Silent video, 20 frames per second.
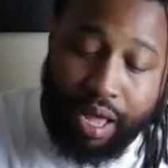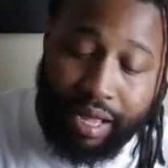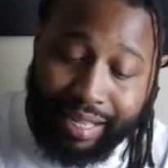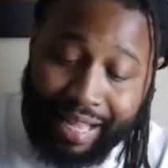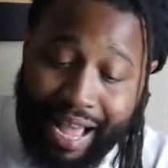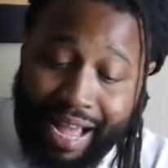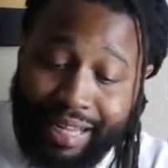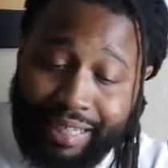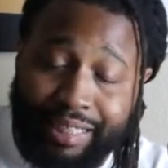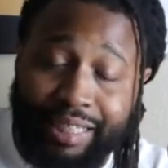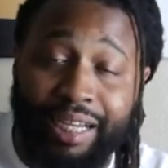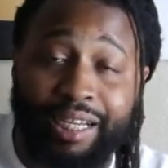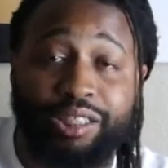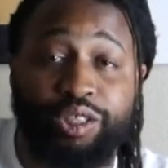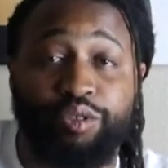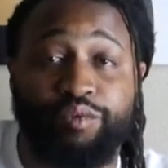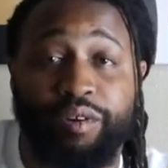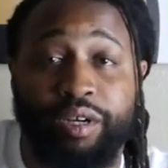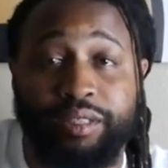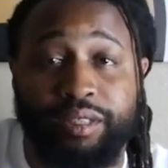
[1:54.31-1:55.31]
Got a chance
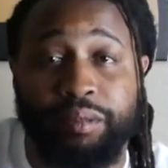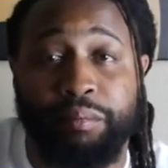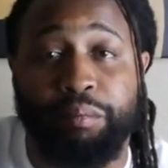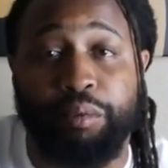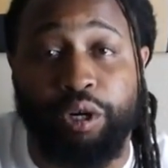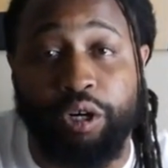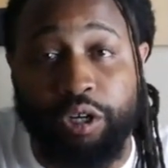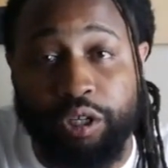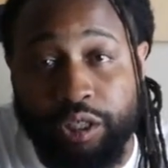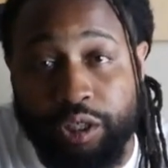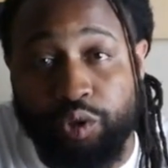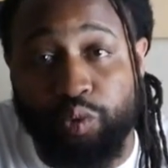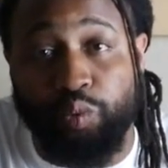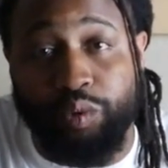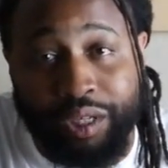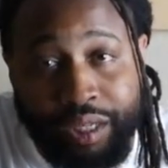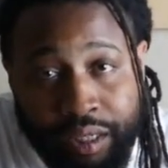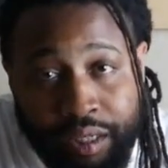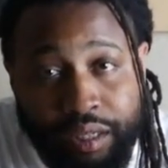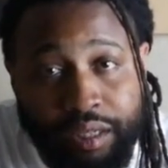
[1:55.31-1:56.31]
to run some ball this
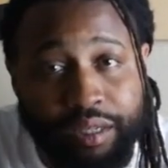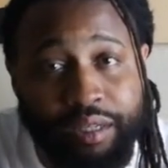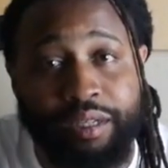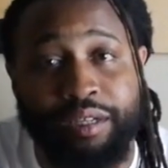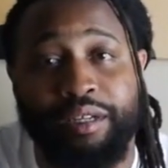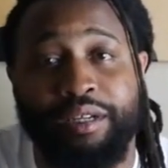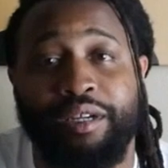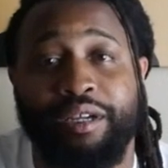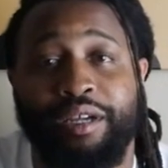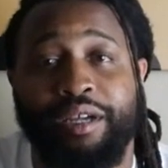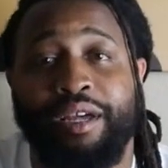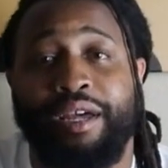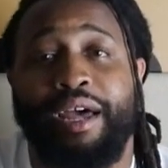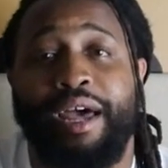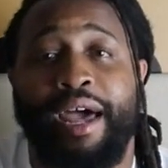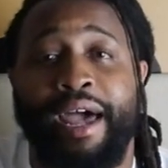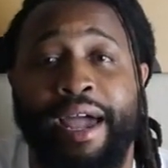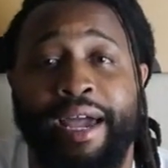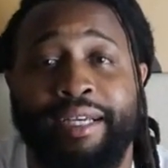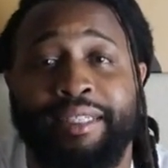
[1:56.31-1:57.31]
week.
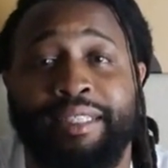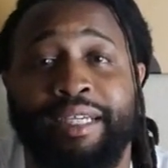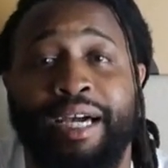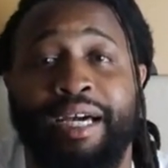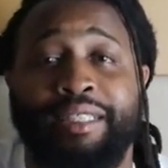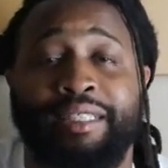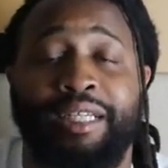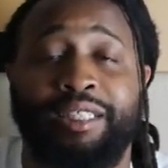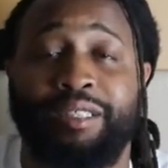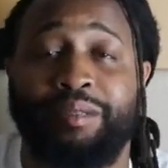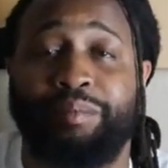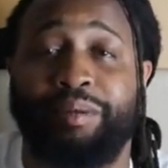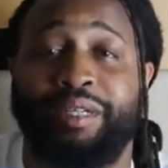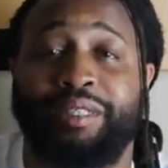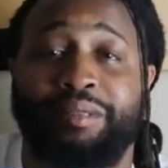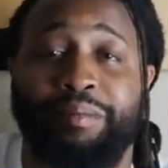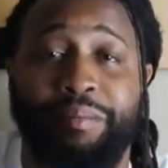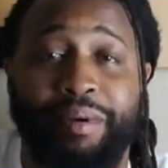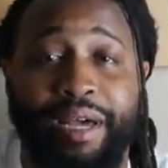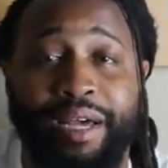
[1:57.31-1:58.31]
I actually got a chance to play
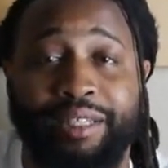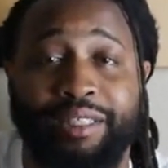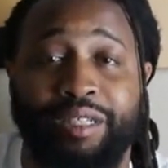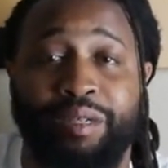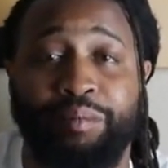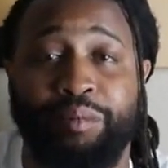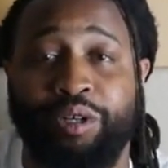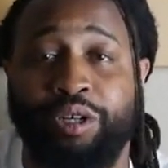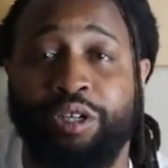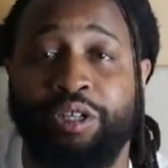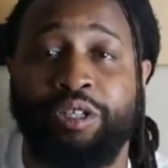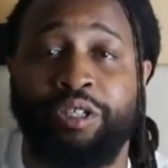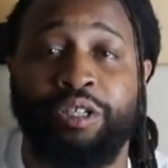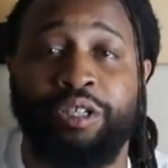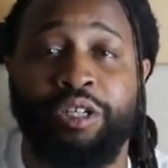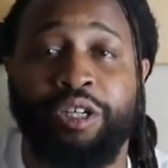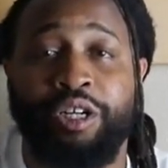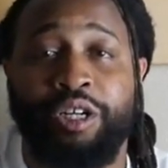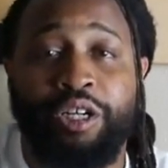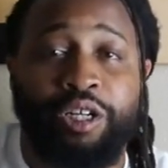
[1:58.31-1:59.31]
some basketball.
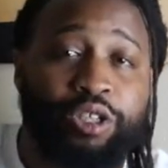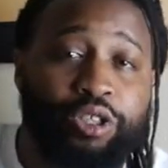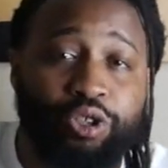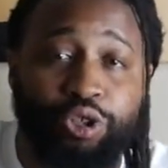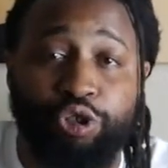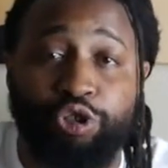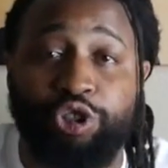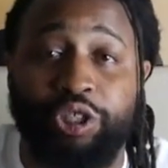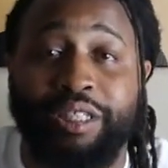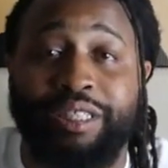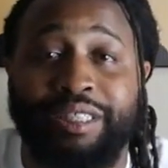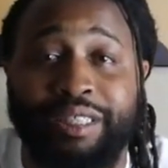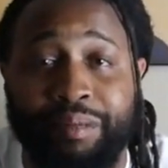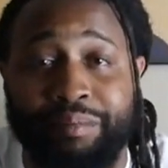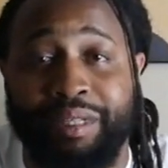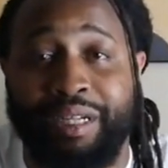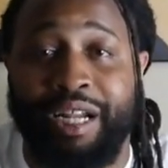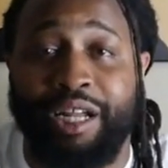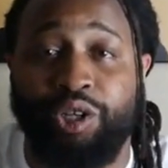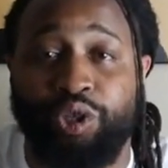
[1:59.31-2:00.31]
Usually
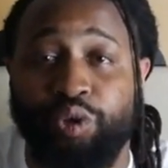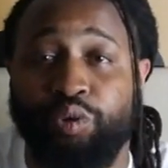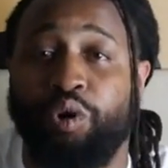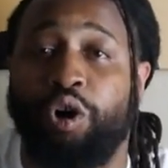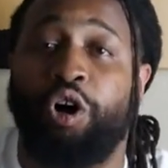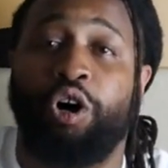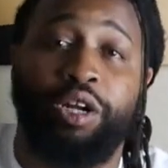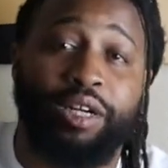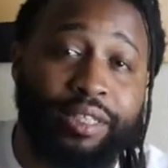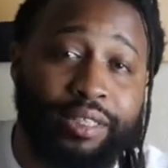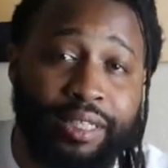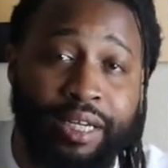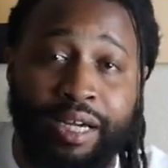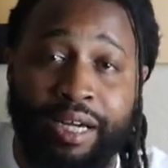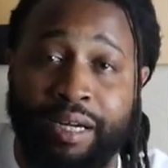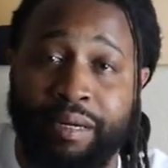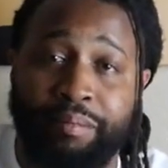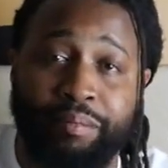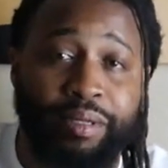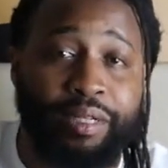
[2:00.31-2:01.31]
something I do all the
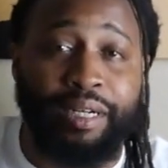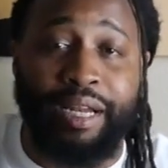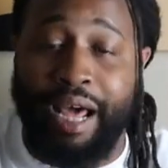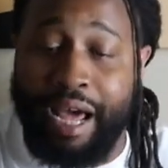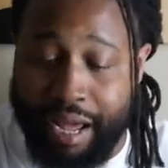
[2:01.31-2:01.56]
time, but